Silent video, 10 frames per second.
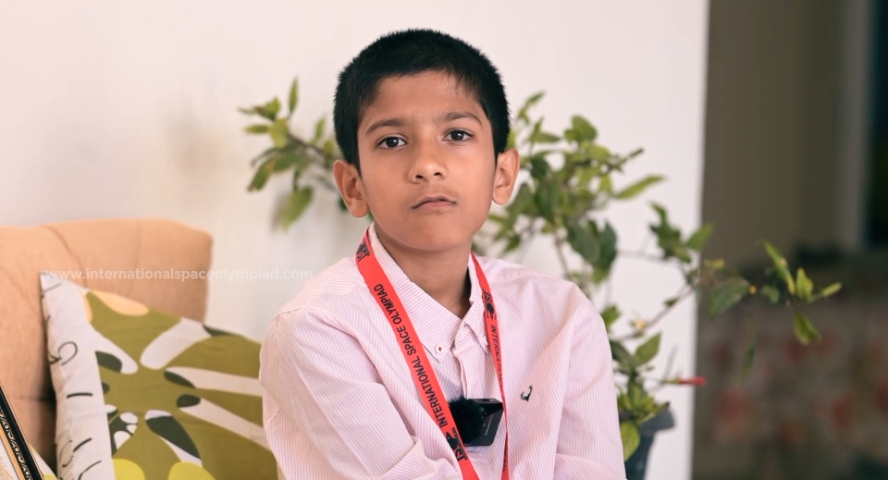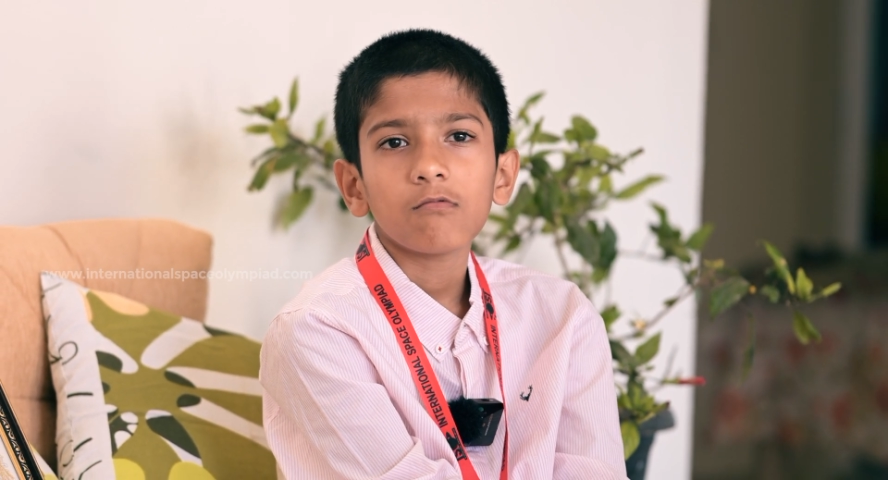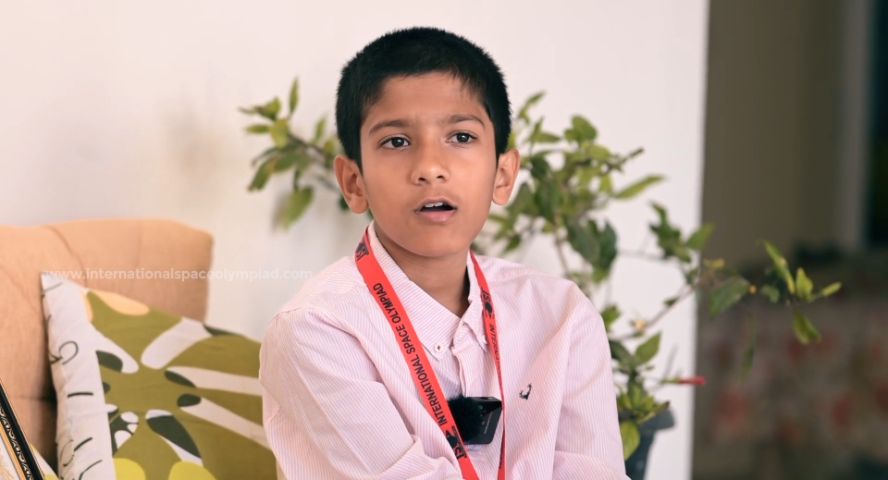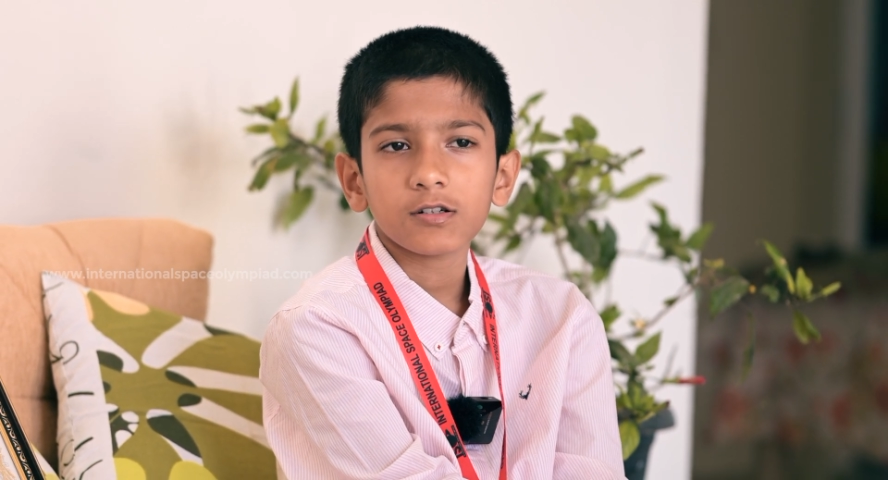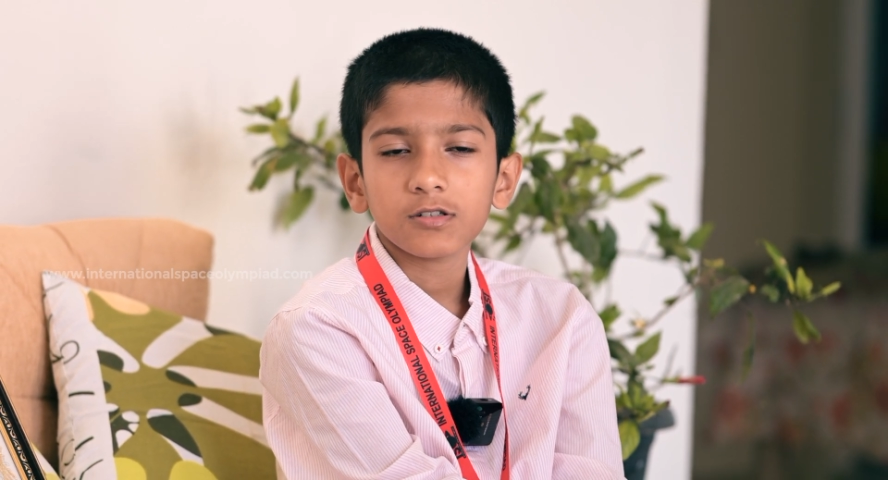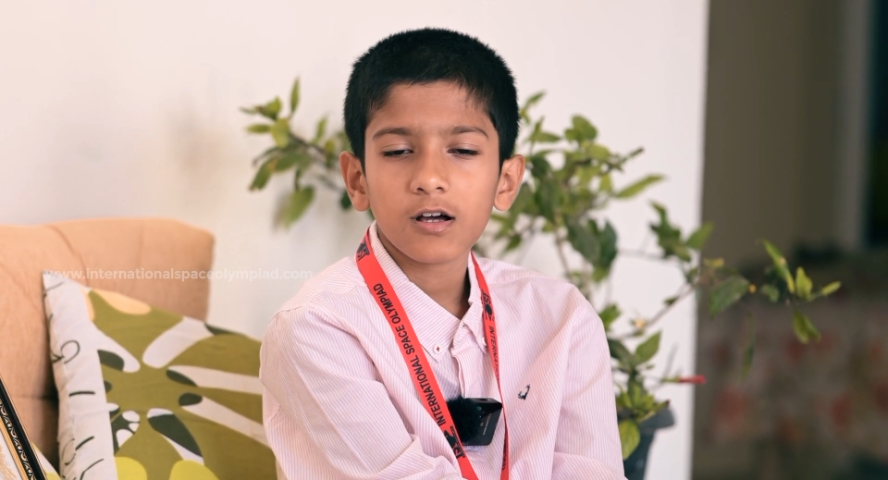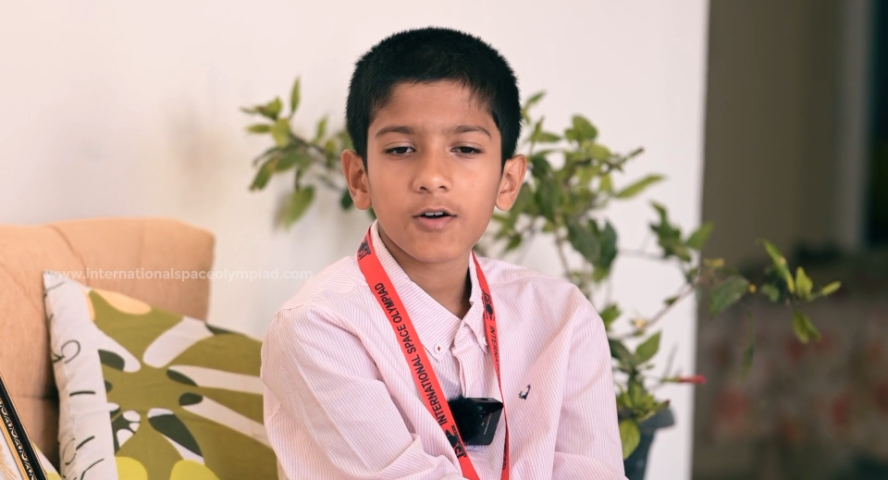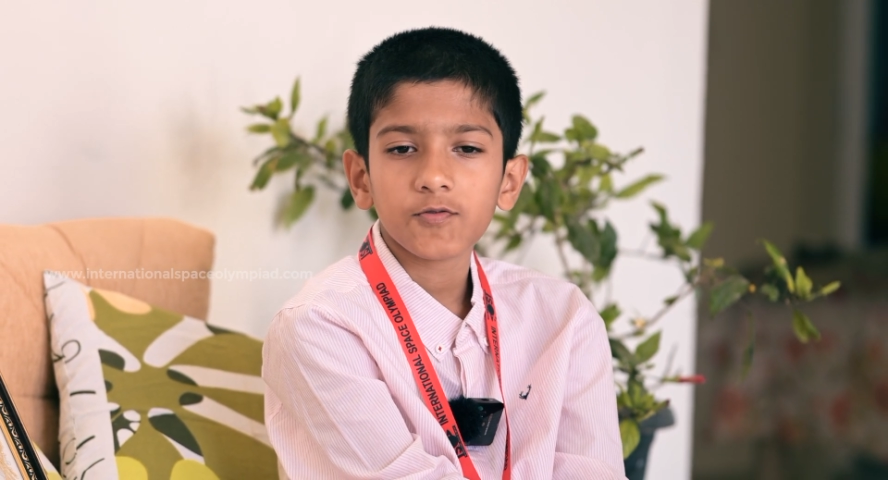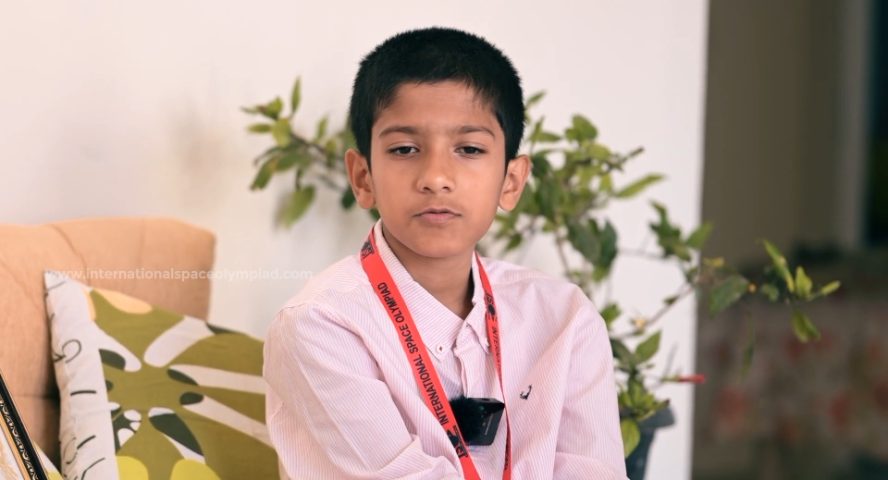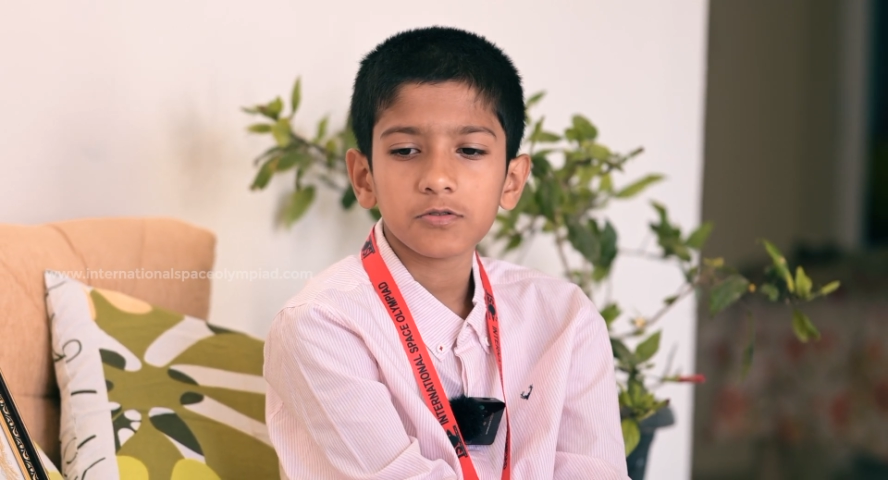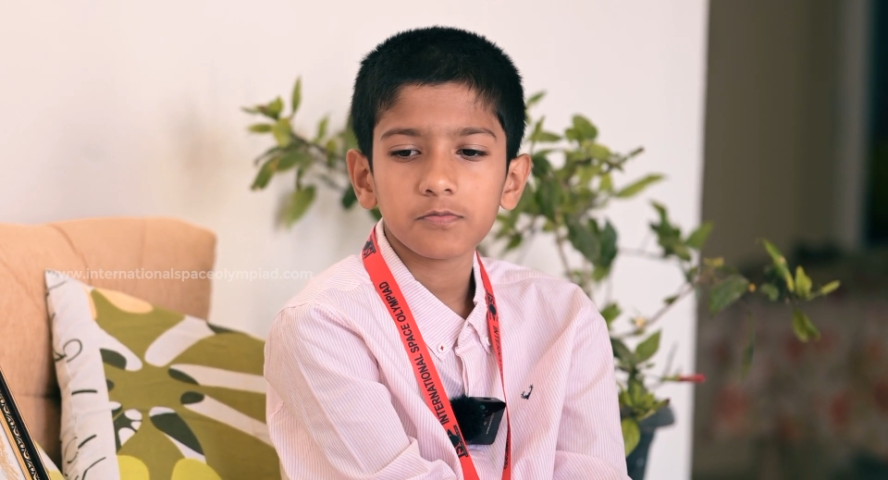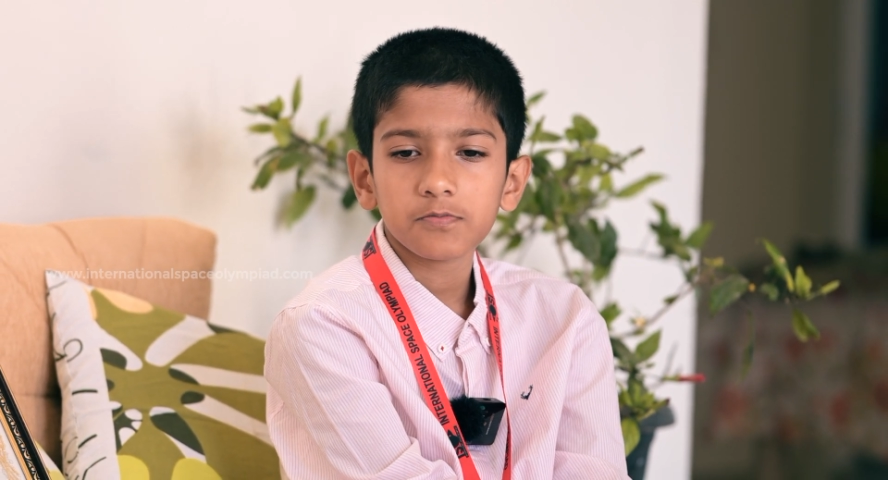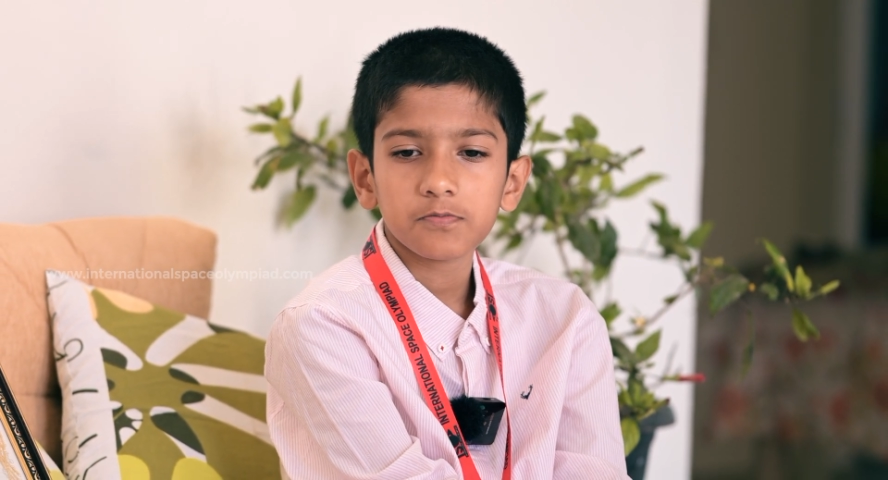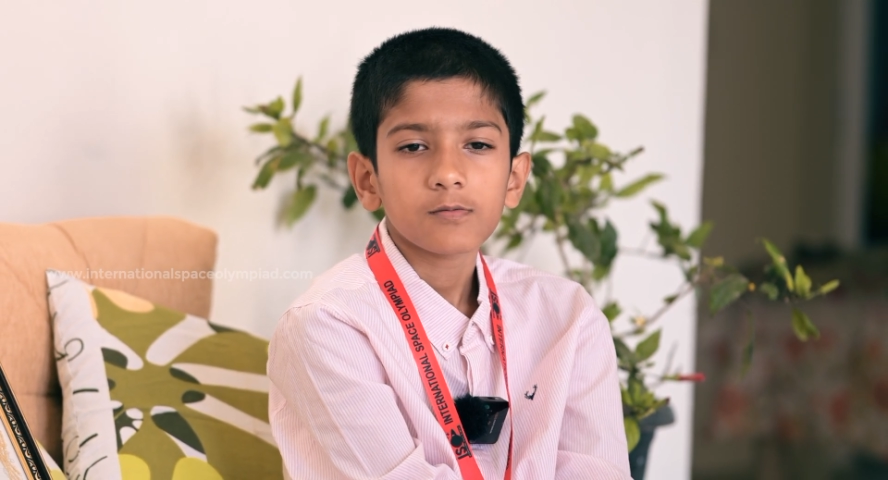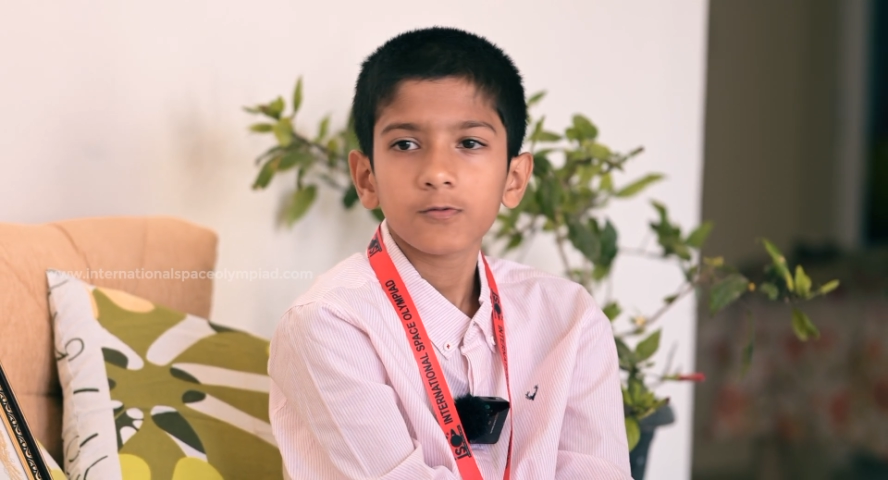where you have to
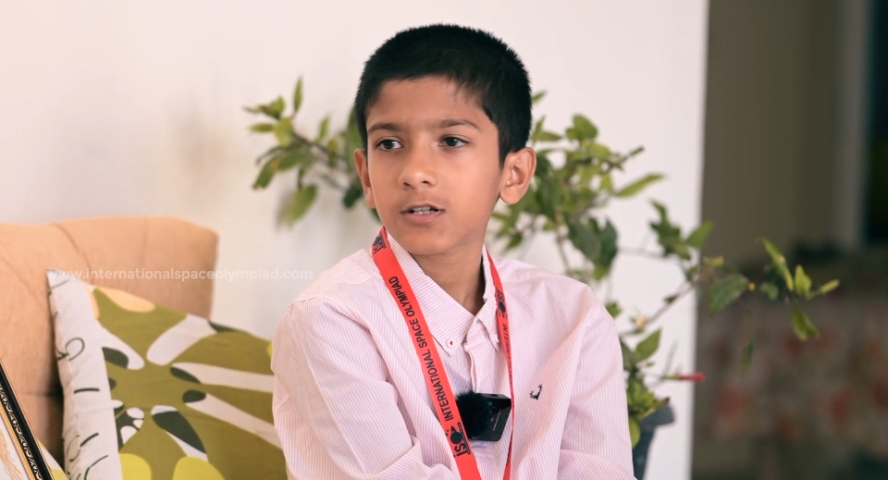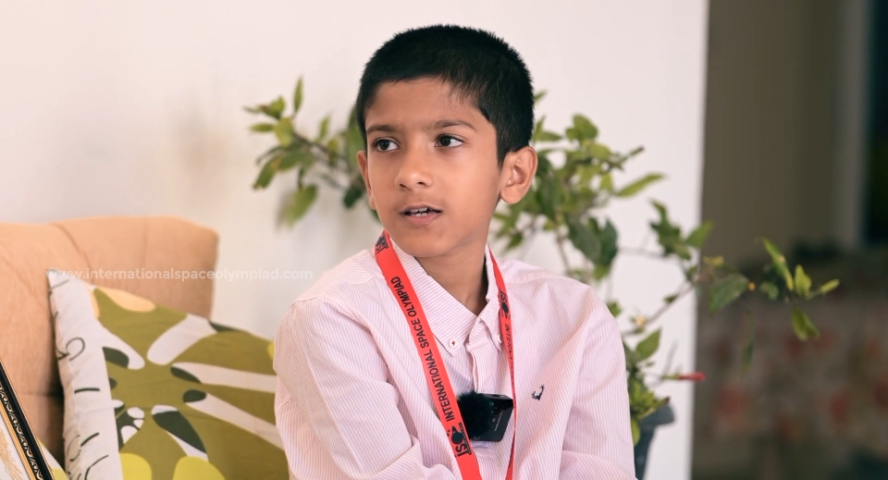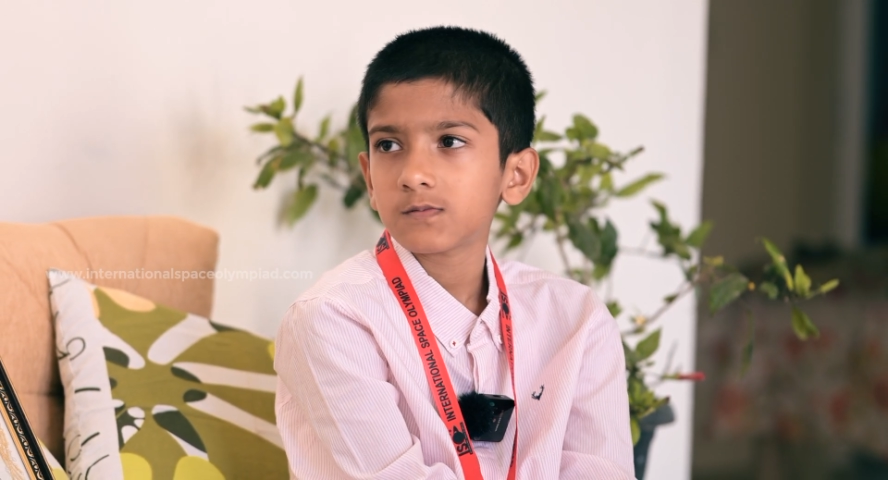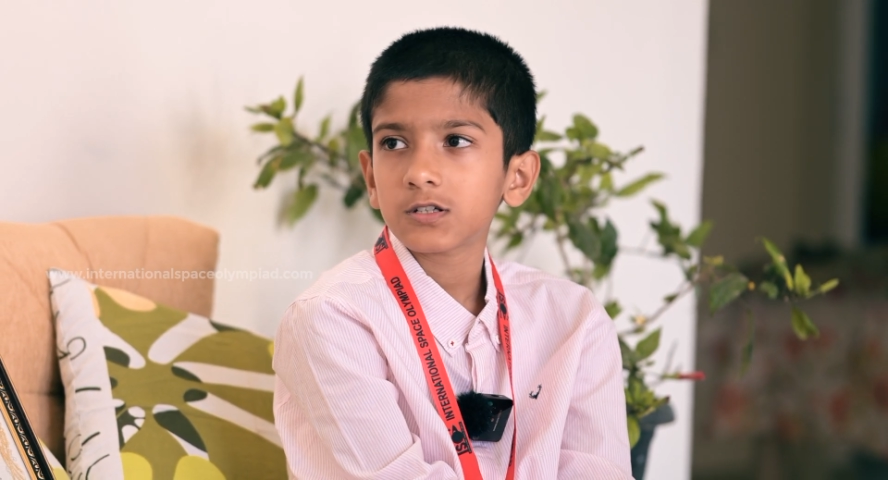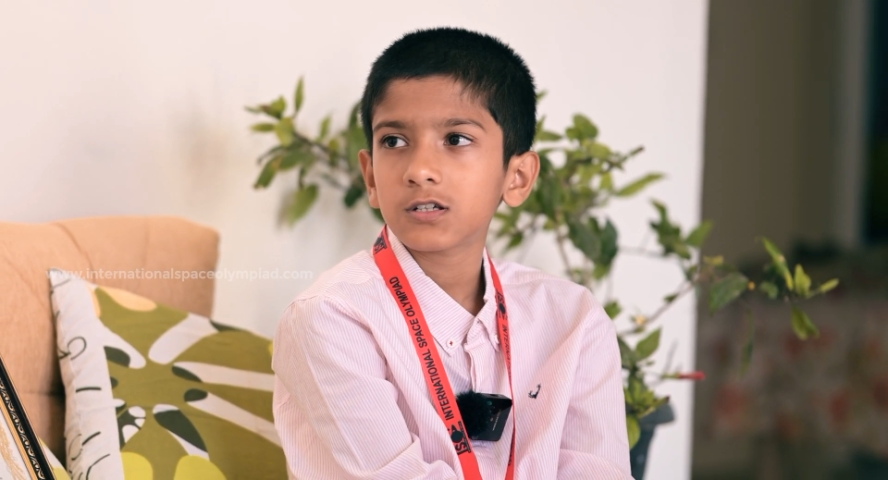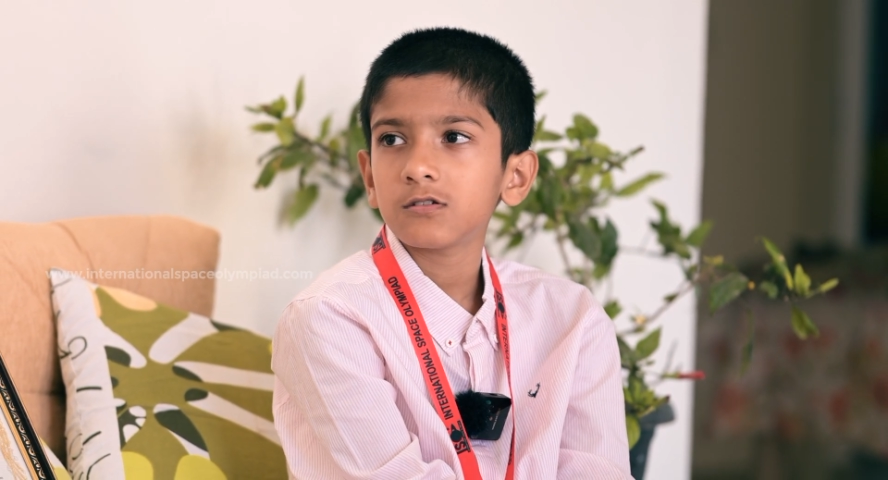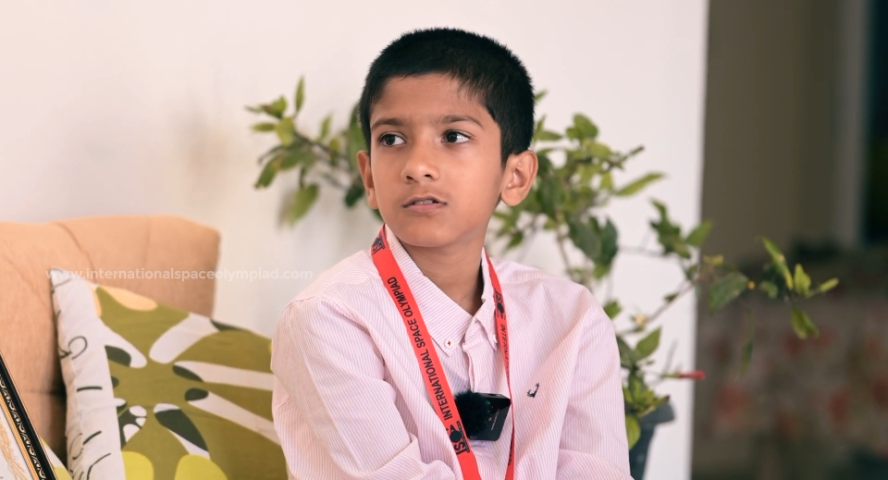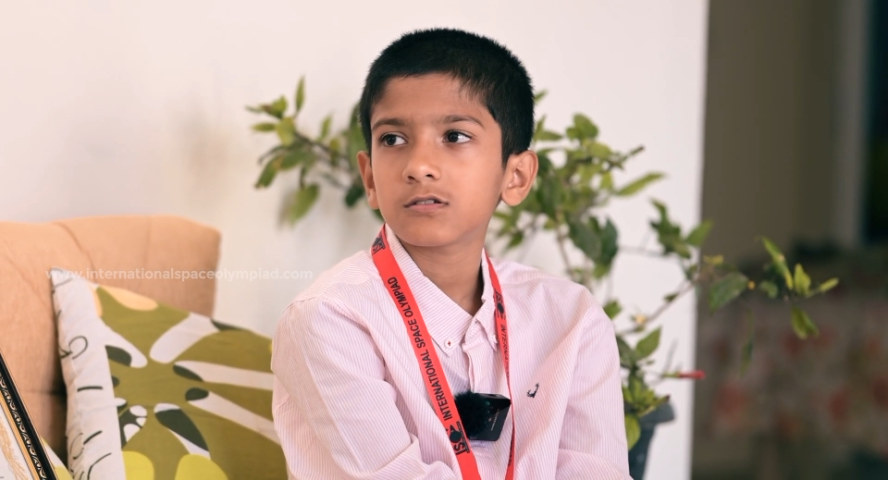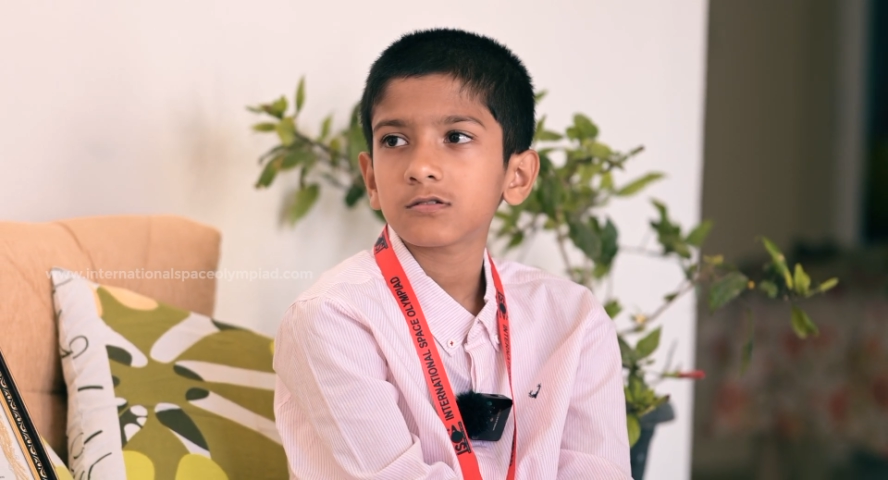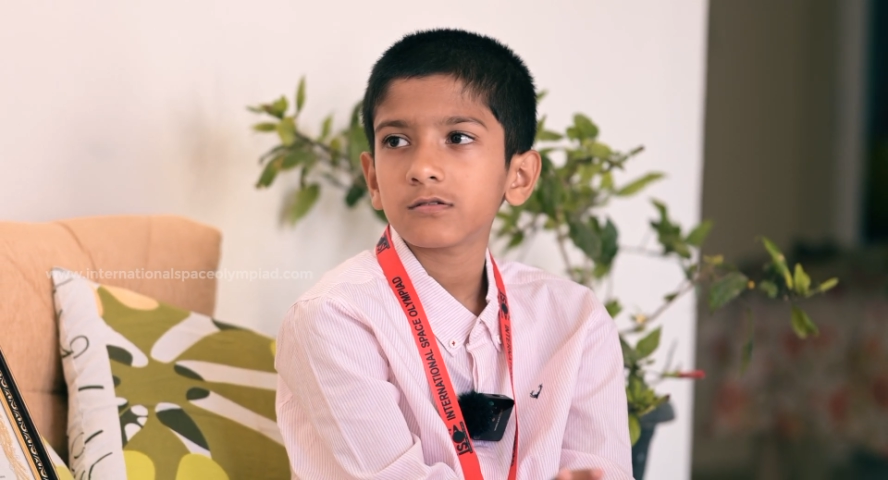put MCQs